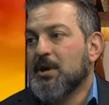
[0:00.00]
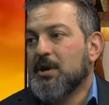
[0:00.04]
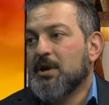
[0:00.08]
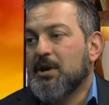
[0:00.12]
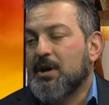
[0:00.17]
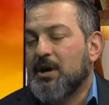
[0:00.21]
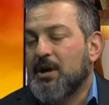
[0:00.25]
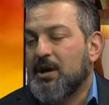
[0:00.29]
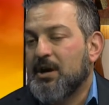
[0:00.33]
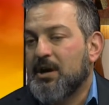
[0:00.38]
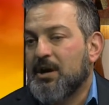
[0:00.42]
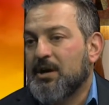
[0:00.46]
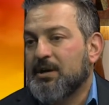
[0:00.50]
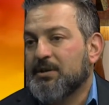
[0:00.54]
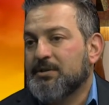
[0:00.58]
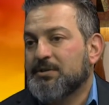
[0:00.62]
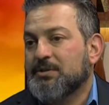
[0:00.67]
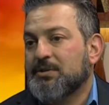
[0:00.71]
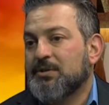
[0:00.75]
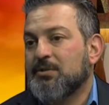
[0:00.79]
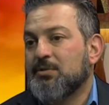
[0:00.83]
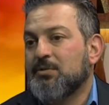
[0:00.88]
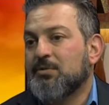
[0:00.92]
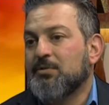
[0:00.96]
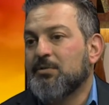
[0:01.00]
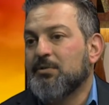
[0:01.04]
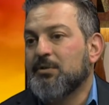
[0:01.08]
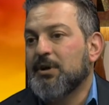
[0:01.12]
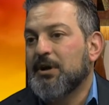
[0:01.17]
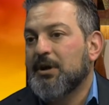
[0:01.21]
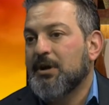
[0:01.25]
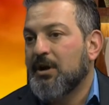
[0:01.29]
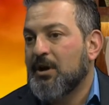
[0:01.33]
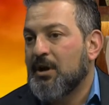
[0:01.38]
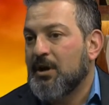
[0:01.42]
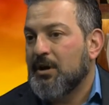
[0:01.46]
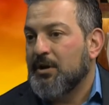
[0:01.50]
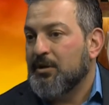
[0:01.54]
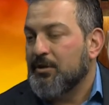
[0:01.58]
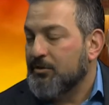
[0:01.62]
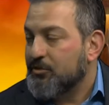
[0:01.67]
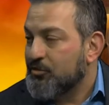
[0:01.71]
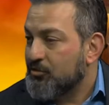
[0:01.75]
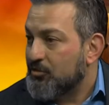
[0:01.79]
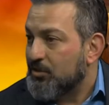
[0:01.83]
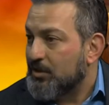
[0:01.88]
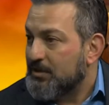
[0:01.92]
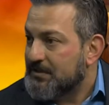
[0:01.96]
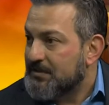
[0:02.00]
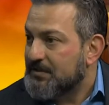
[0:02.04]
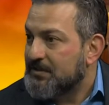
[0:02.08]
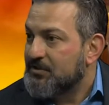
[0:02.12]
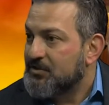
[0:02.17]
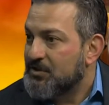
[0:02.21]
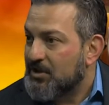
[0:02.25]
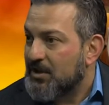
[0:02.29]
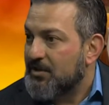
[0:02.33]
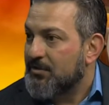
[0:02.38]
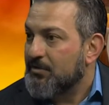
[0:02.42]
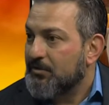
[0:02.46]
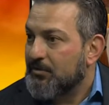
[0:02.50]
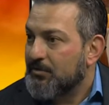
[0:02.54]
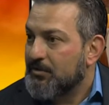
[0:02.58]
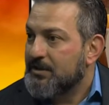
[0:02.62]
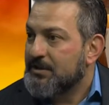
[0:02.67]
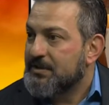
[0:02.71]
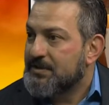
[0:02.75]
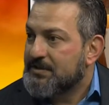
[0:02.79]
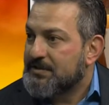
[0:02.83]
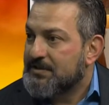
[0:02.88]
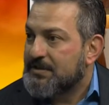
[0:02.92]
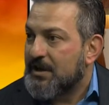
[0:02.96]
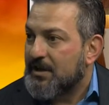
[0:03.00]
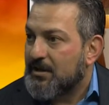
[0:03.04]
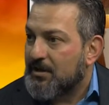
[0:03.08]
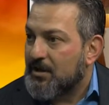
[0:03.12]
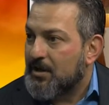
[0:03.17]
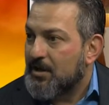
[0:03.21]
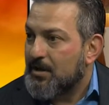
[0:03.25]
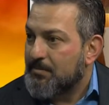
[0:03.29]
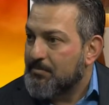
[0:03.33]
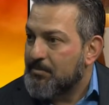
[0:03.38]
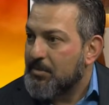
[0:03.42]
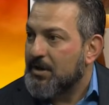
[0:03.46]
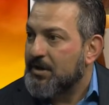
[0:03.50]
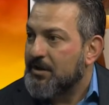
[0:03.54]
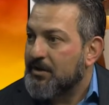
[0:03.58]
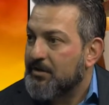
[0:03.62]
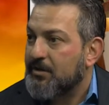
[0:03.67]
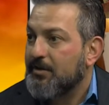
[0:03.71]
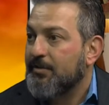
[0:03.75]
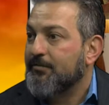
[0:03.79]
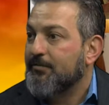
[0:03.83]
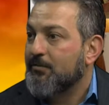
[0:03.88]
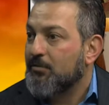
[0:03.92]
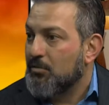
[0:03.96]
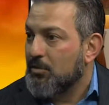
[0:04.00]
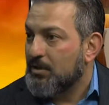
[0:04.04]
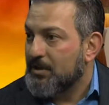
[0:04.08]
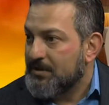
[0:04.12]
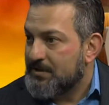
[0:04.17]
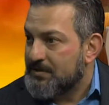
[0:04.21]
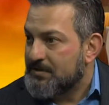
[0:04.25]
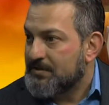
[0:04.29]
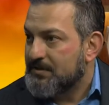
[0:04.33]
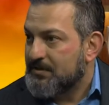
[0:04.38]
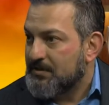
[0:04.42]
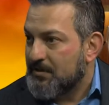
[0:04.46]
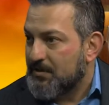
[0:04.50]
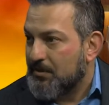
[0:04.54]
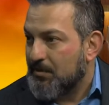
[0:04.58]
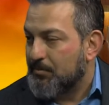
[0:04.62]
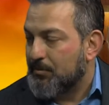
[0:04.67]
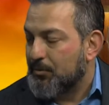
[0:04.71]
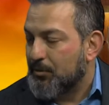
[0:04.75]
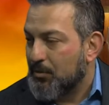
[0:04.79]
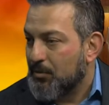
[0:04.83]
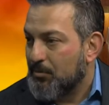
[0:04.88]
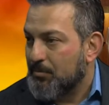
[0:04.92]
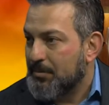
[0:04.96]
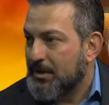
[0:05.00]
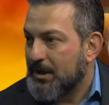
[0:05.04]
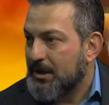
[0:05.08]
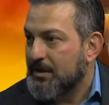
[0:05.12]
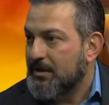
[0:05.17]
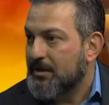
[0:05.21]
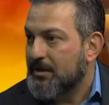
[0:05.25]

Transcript: Uh, so uh, trust generally set up and it avoids the probate.